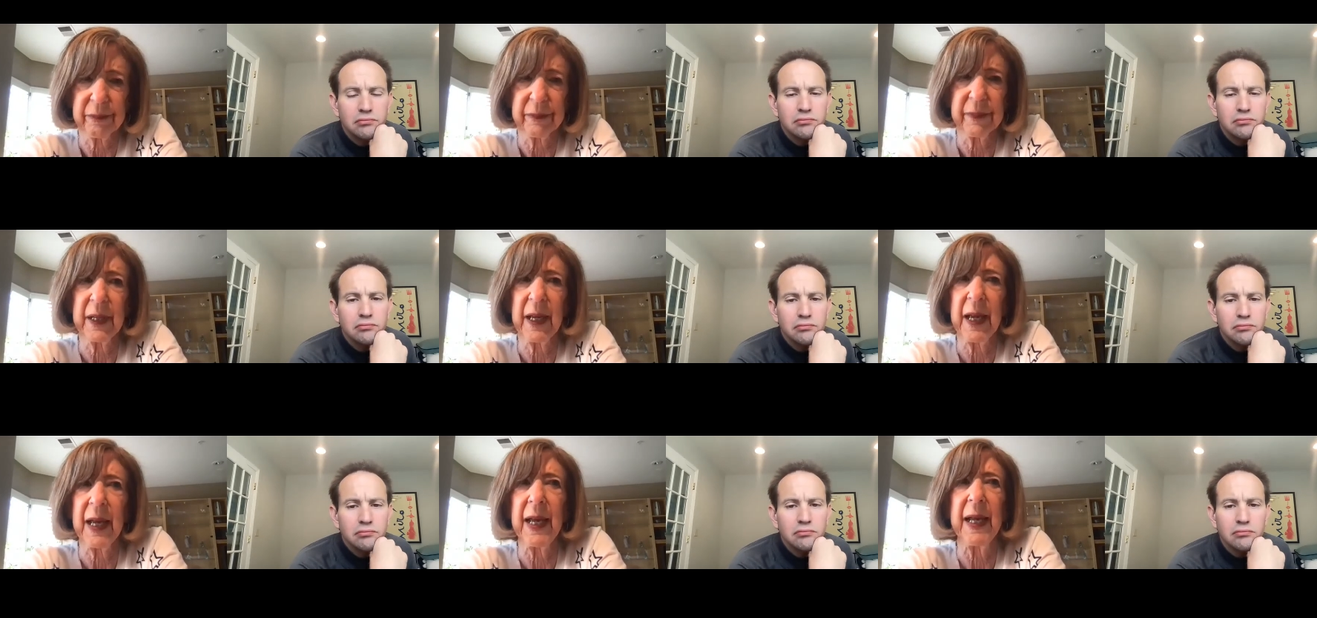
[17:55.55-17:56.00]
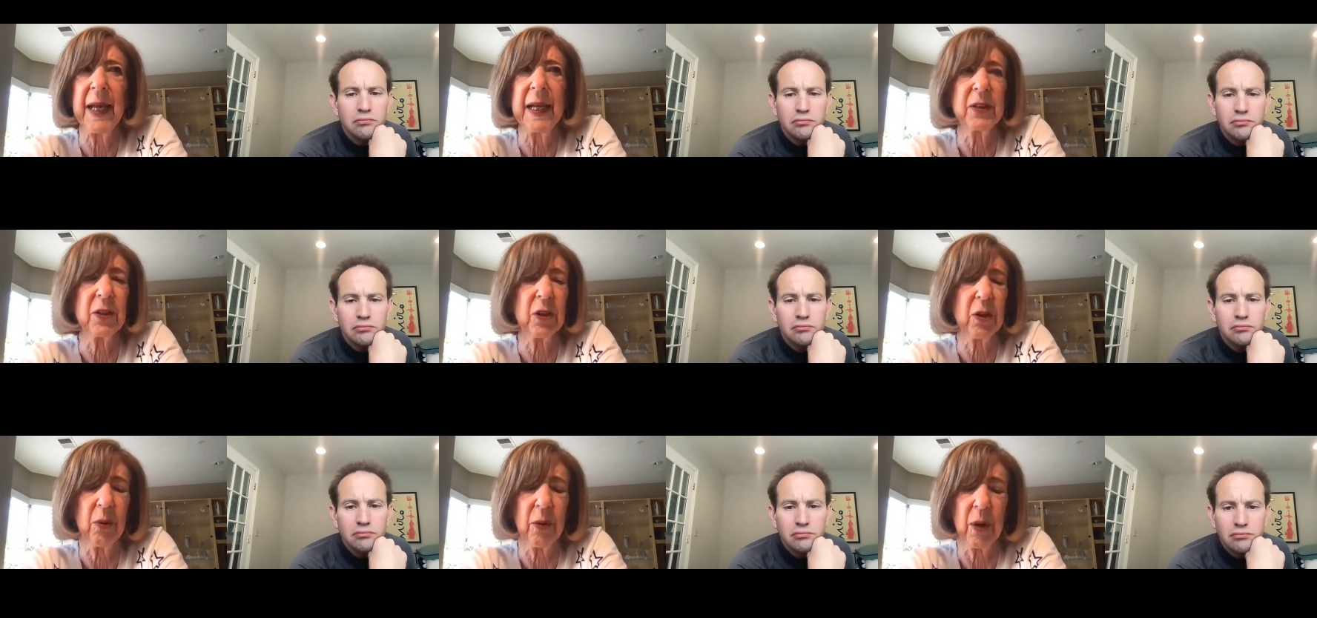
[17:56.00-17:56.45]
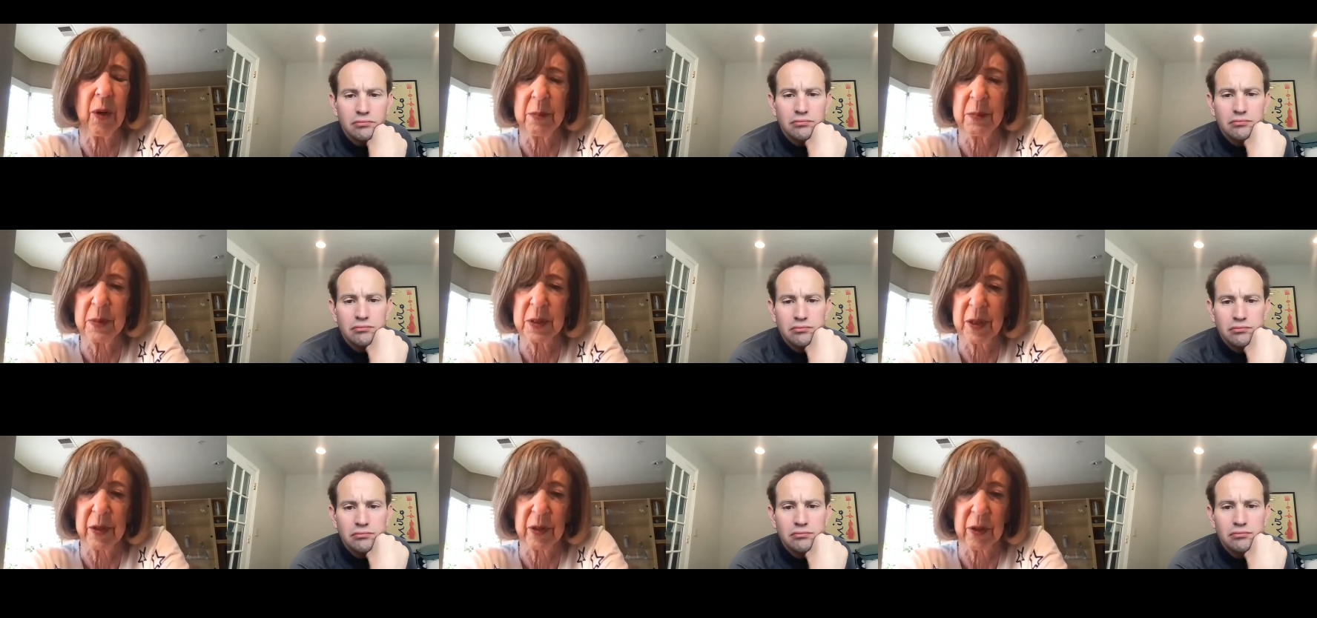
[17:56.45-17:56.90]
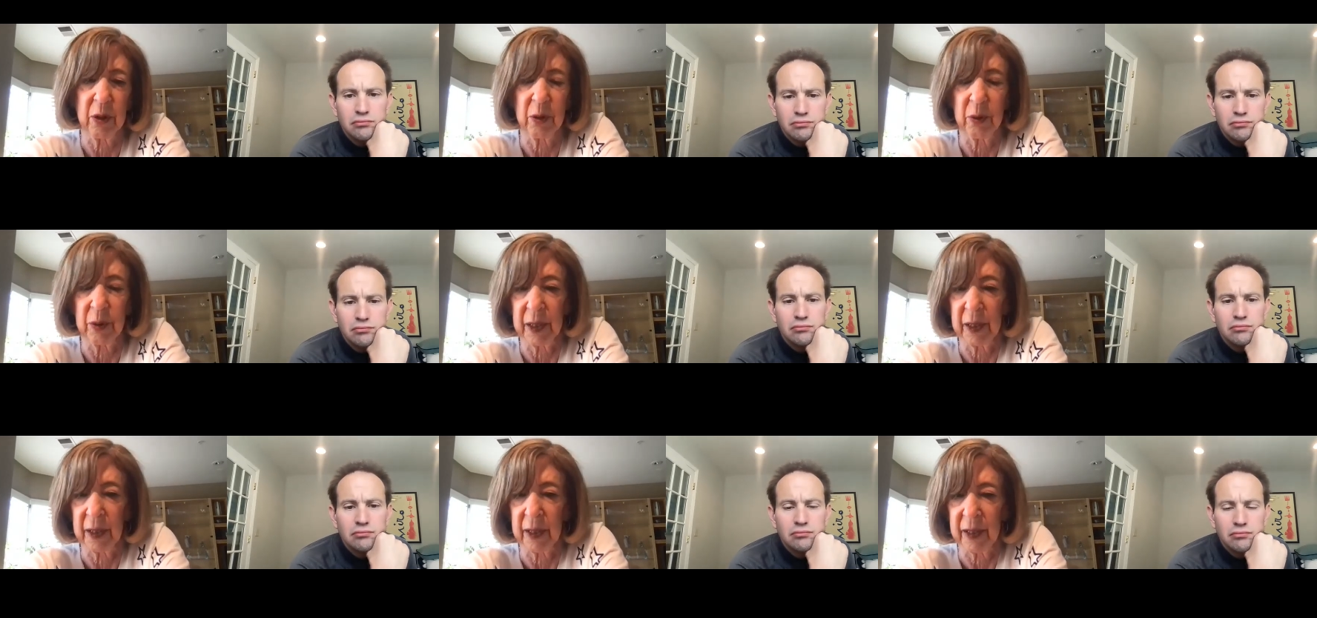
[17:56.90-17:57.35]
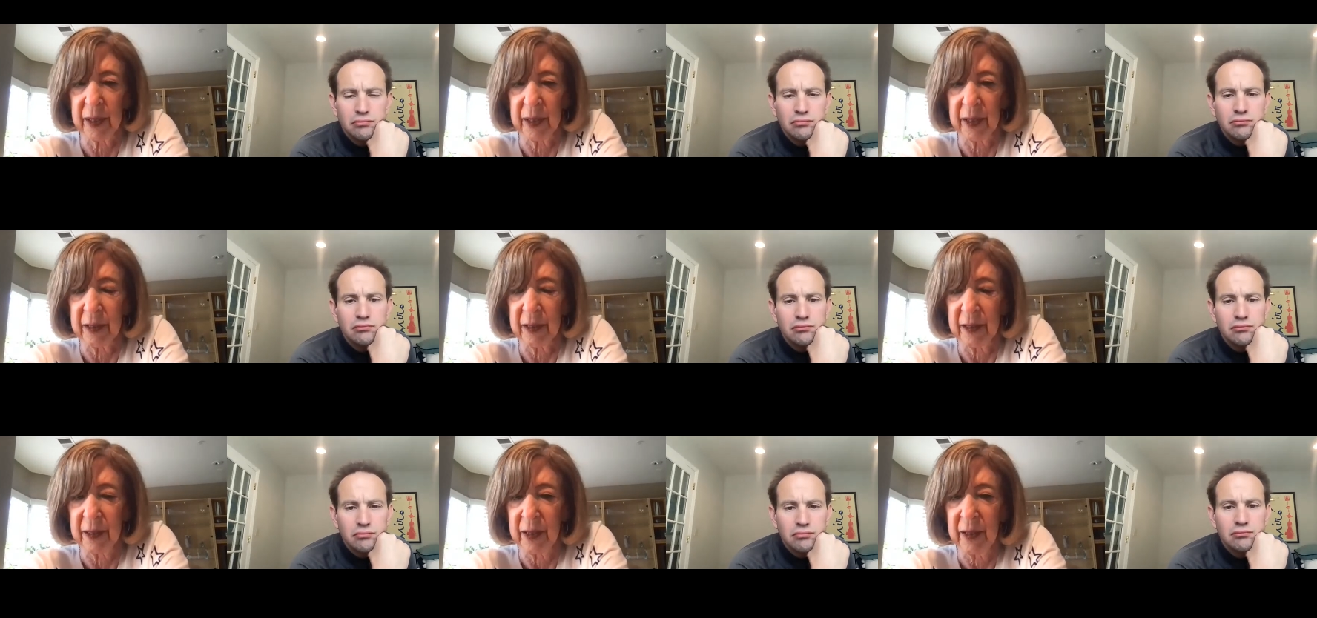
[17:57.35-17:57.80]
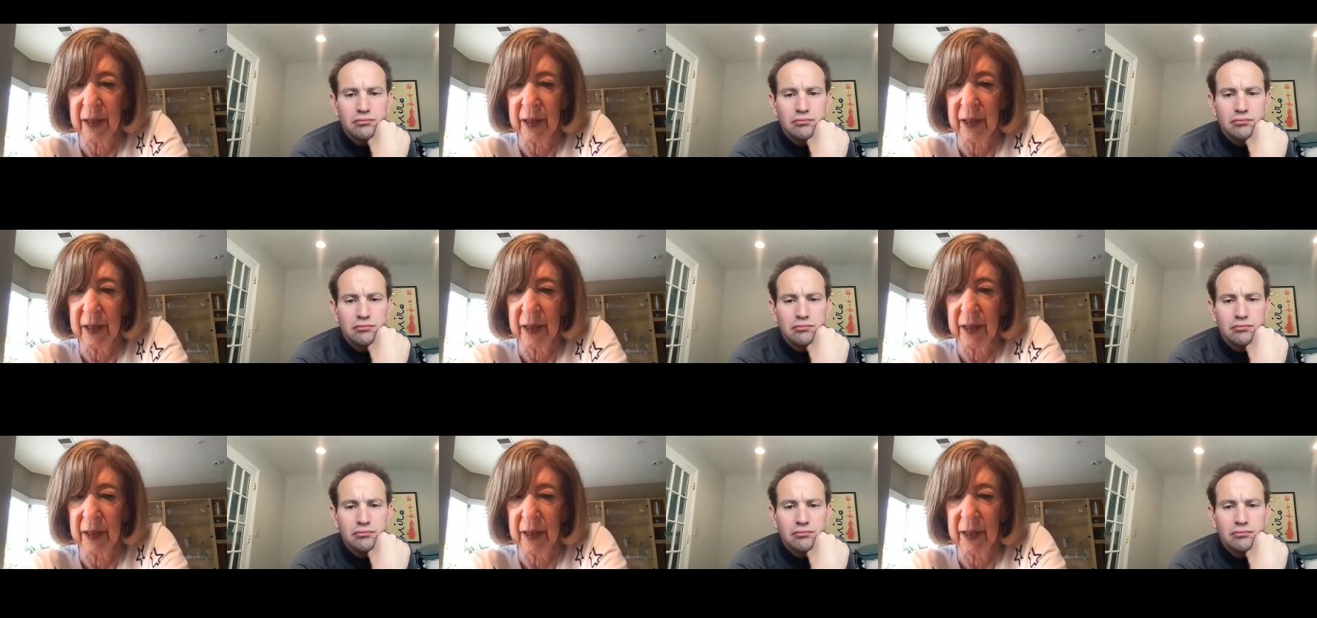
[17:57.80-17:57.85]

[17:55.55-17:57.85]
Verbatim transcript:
Speaker 1: the hate crimes that are going on.